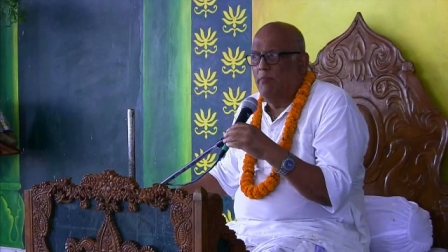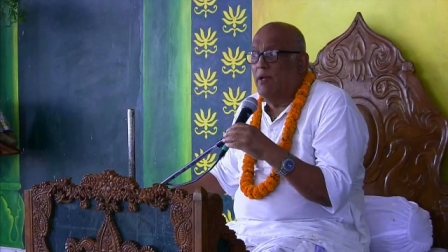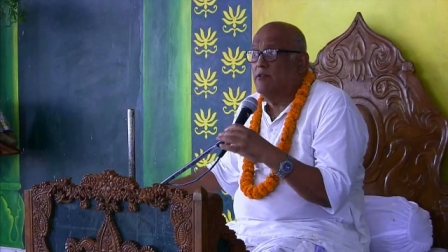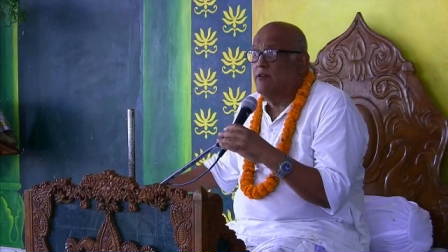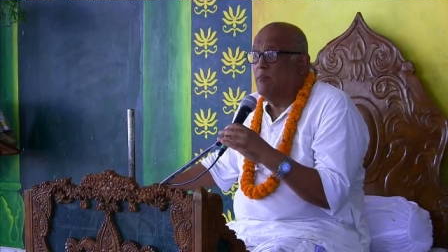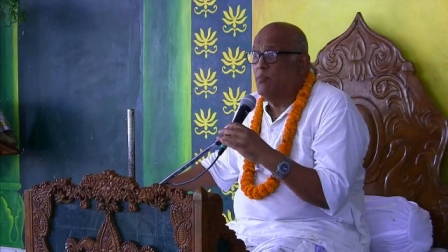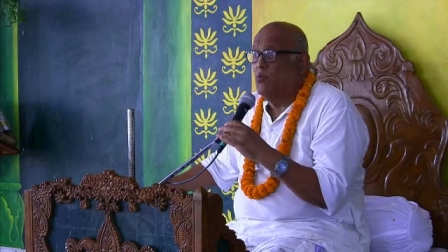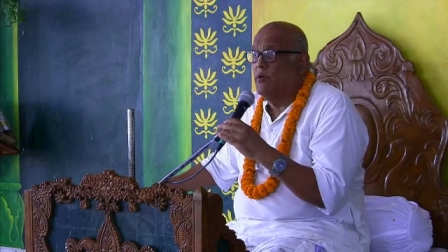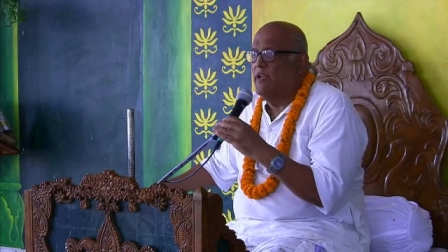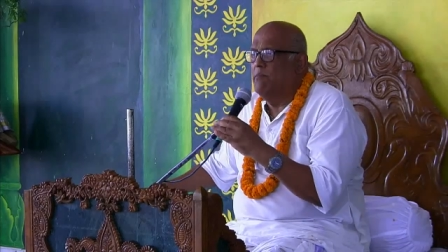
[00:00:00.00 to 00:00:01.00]

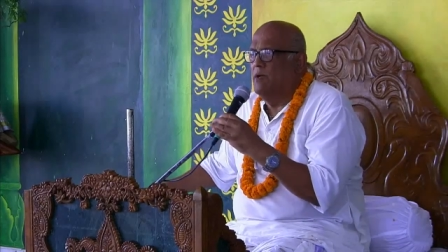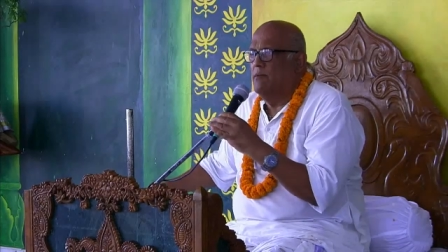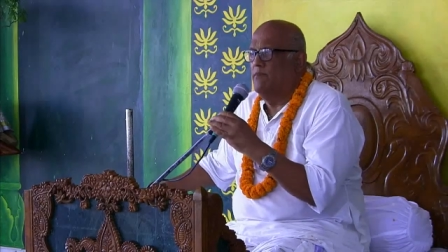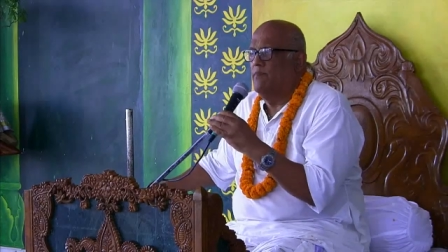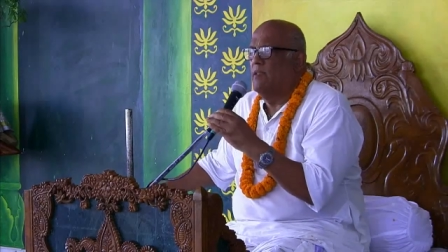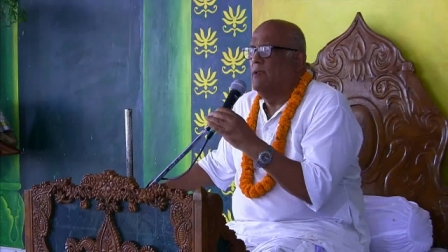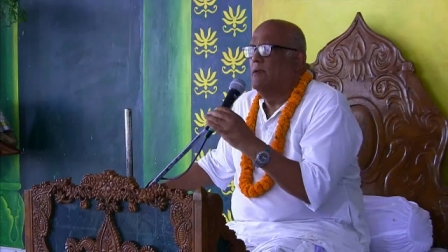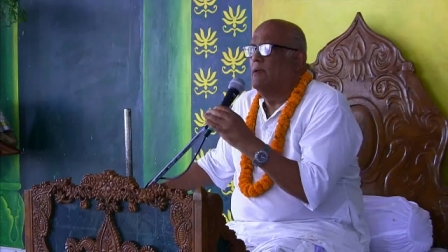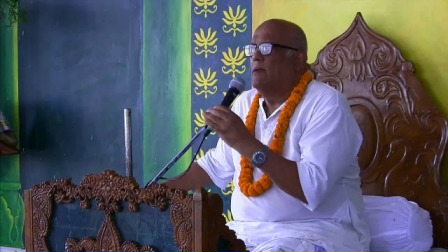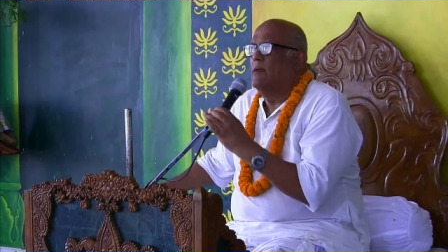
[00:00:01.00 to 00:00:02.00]
Purnima
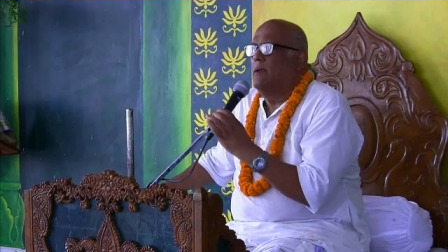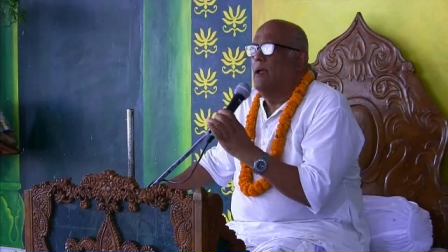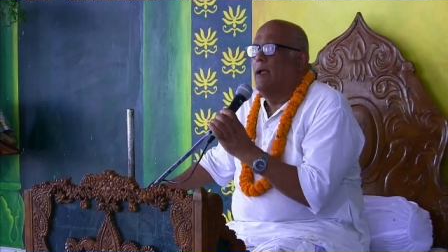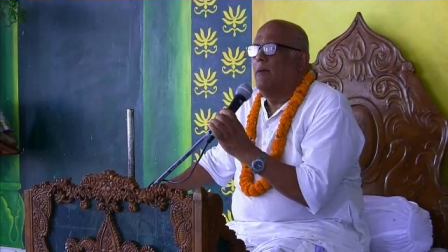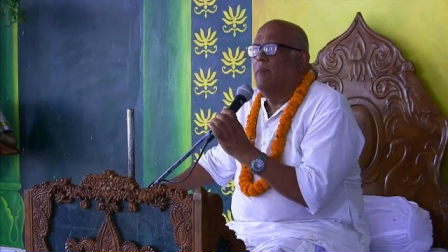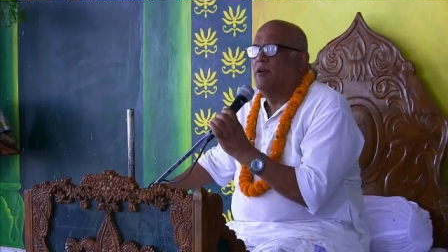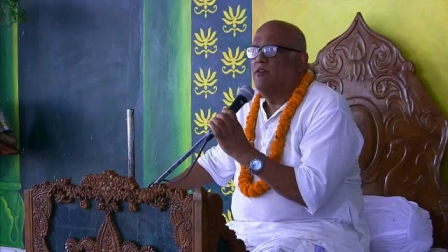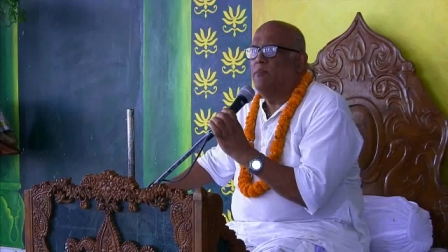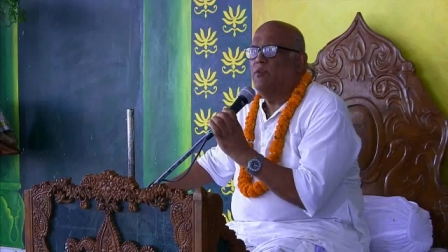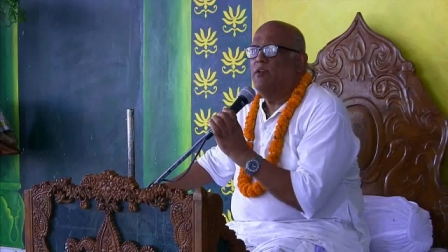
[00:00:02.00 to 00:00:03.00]

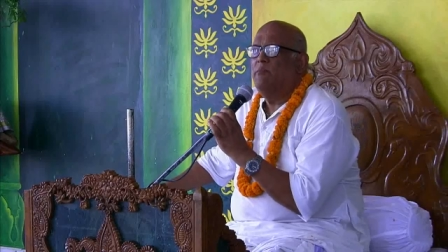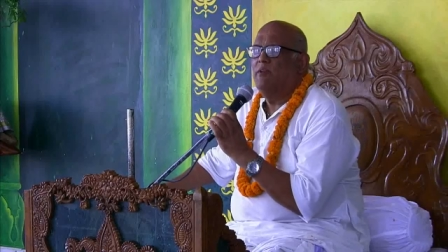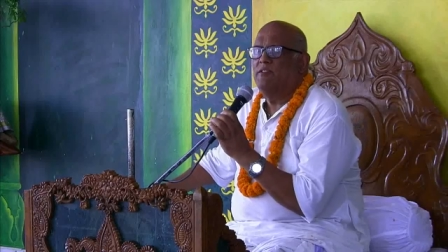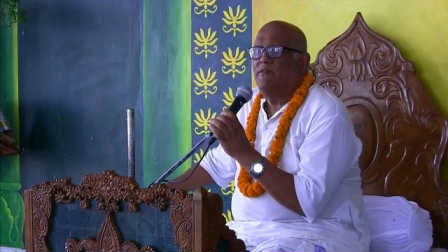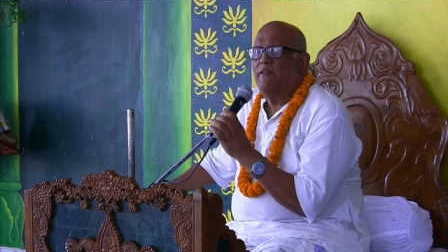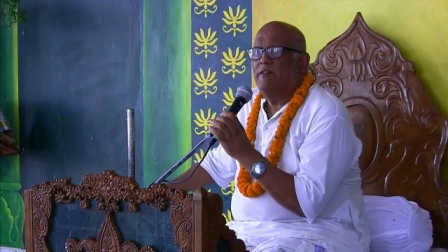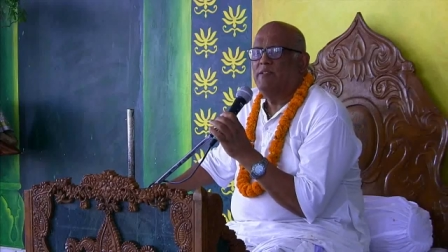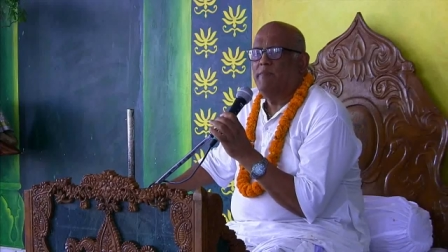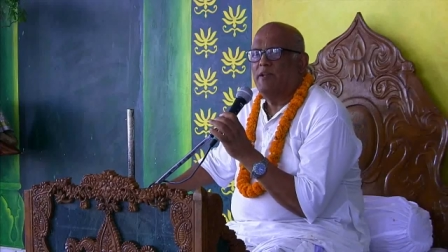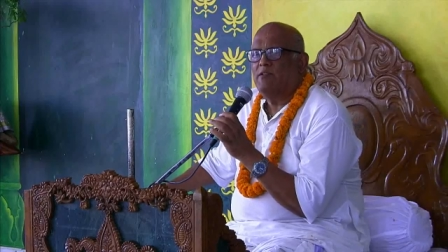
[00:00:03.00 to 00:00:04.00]
Bhadra Purnima is very
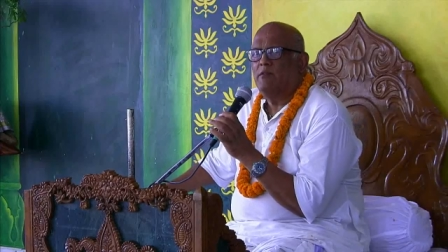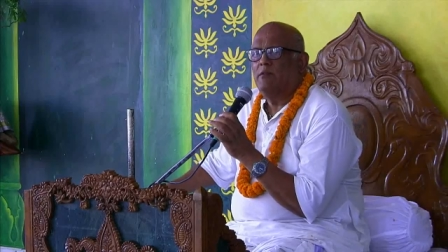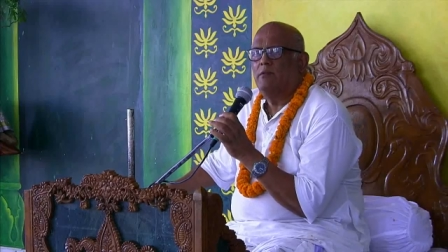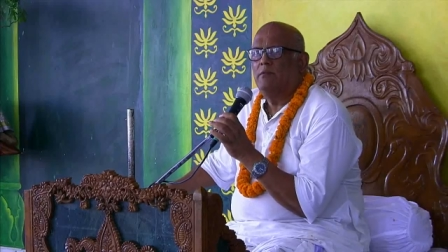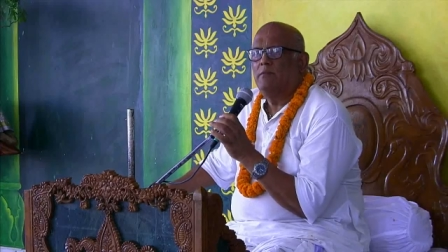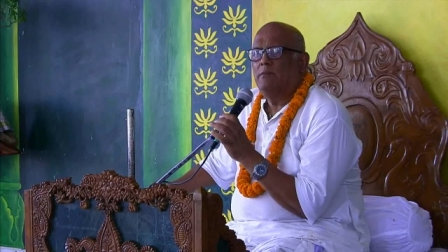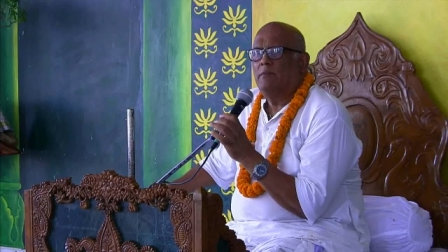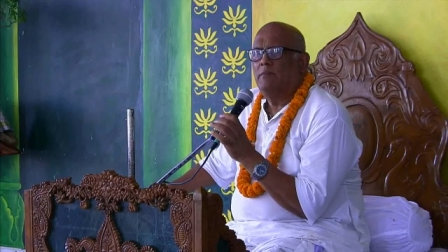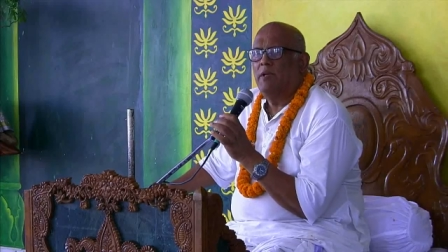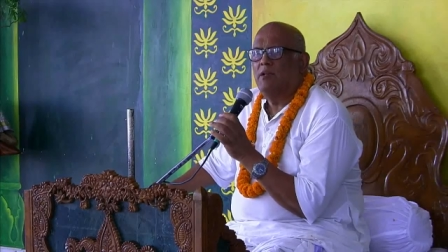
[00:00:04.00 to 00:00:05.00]
special
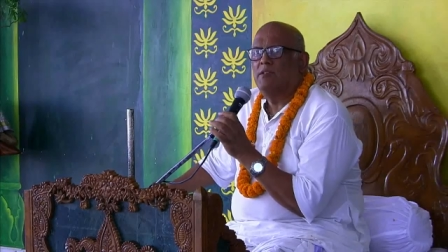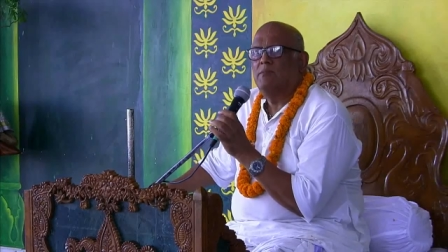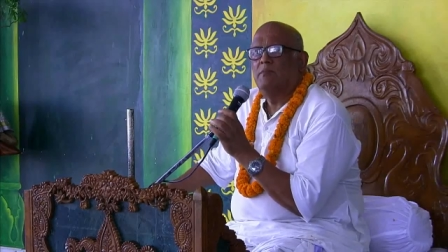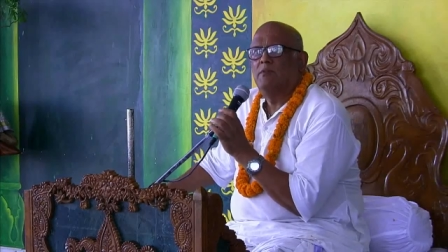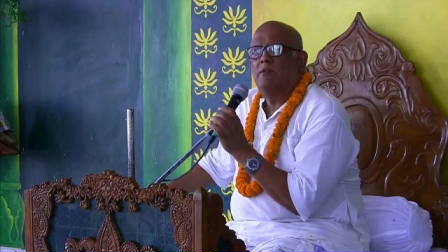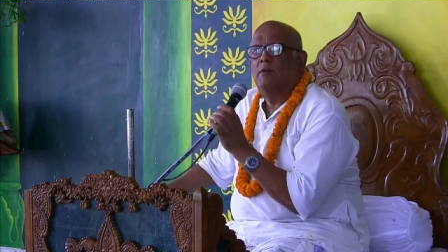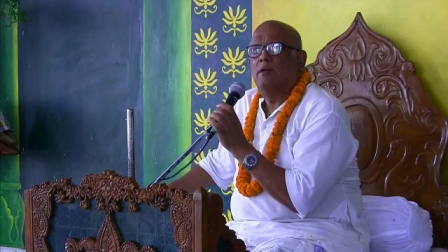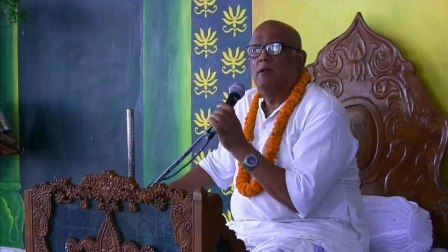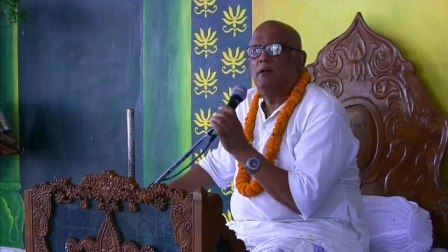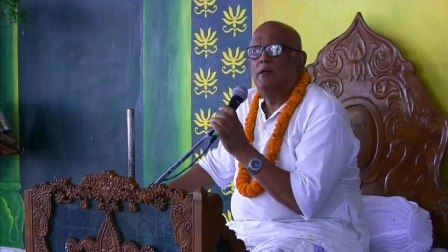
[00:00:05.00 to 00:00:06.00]
because
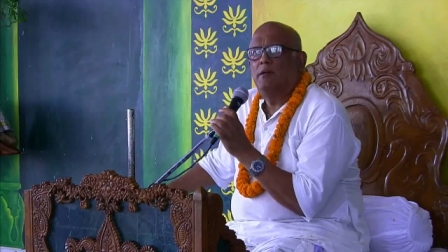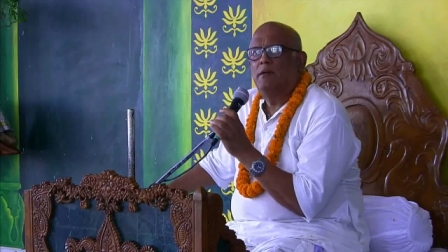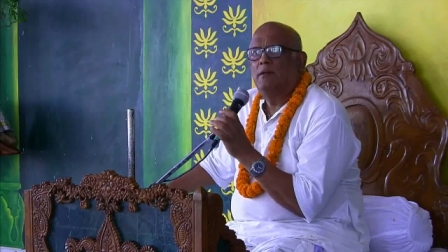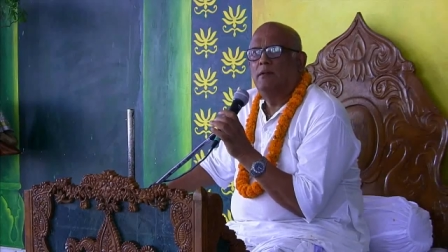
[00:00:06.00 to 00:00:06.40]
uh,